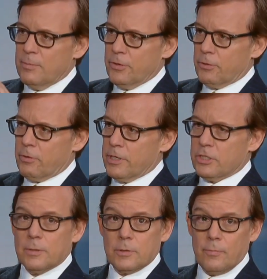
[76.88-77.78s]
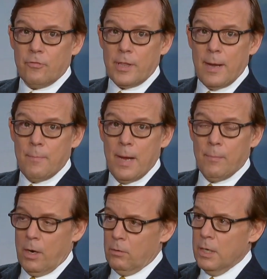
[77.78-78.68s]
come under criticism for that
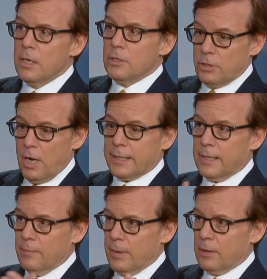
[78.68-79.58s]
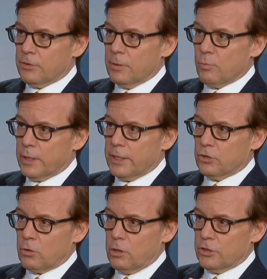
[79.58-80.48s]
memo talking about uh, bringing
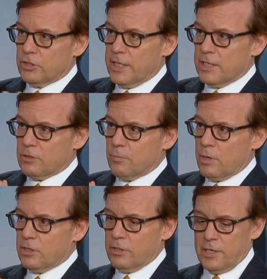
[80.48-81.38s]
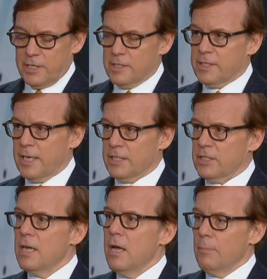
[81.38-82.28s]
charges against the President of the United
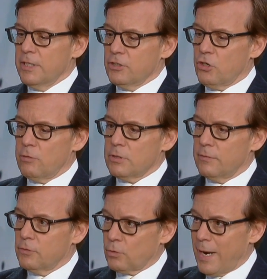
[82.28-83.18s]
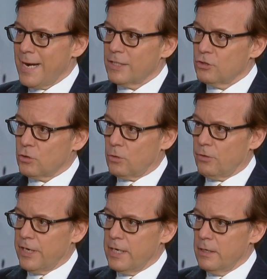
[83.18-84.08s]
States. But in terms of grand
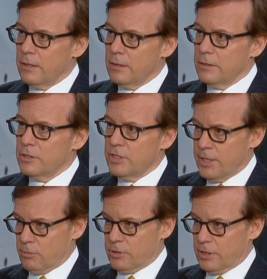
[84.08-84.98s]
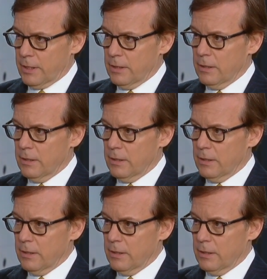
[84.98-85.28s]
jury secrecy,